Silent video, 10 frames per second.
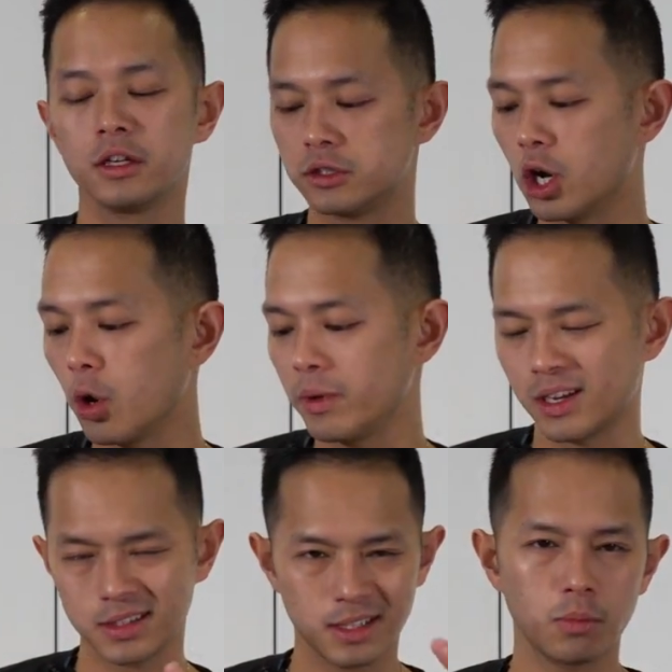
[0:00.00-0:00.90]
dough
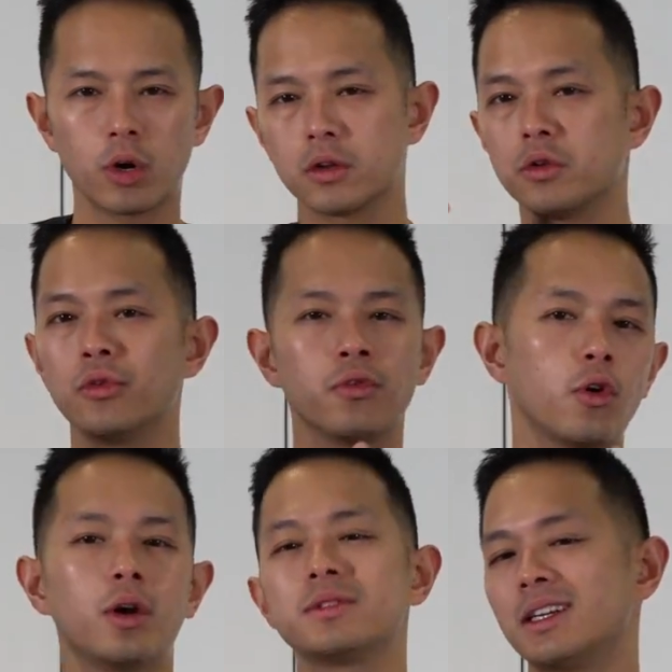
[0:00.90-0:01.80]
because then more gluten
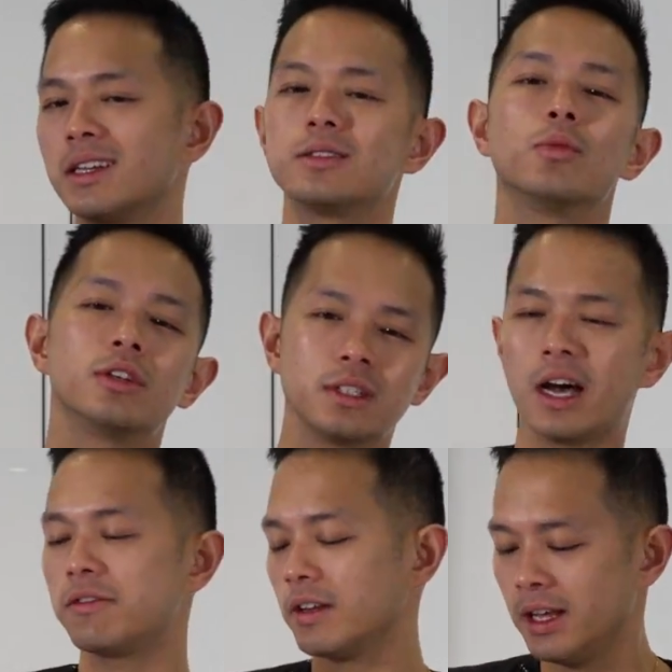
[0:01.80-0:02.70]
forms and it gets more
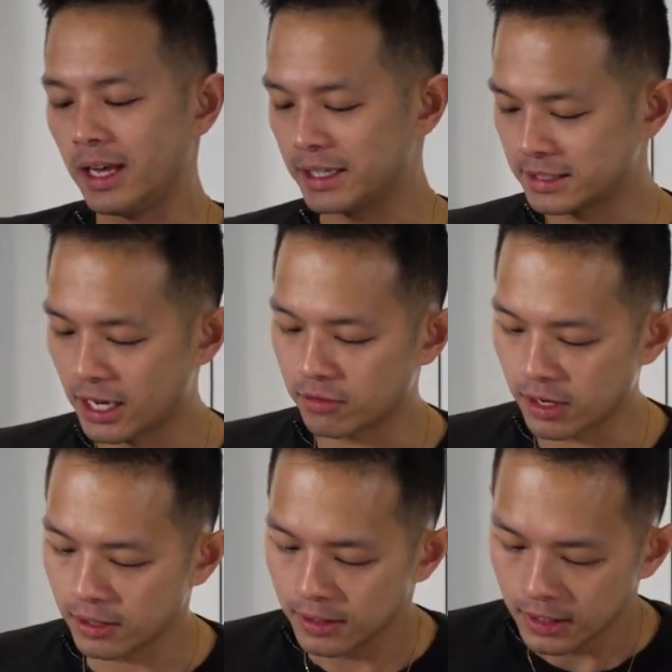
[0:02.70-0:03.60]
tough,
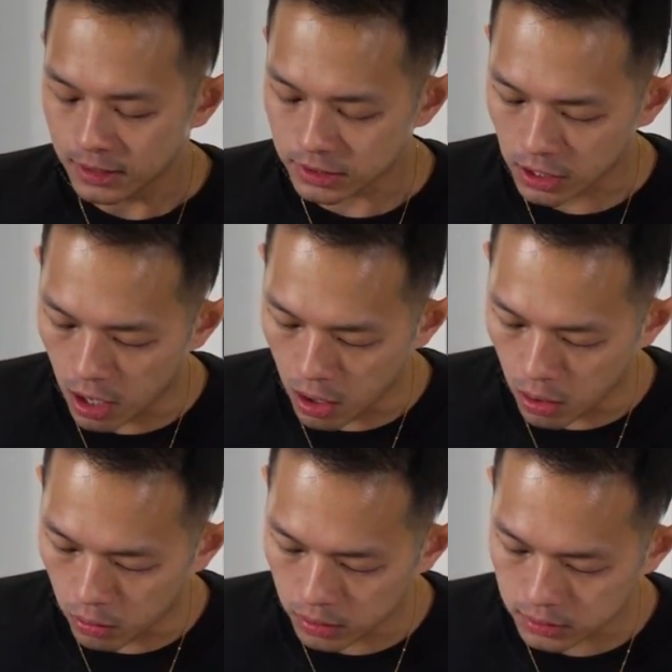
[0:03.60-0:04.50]
etc. So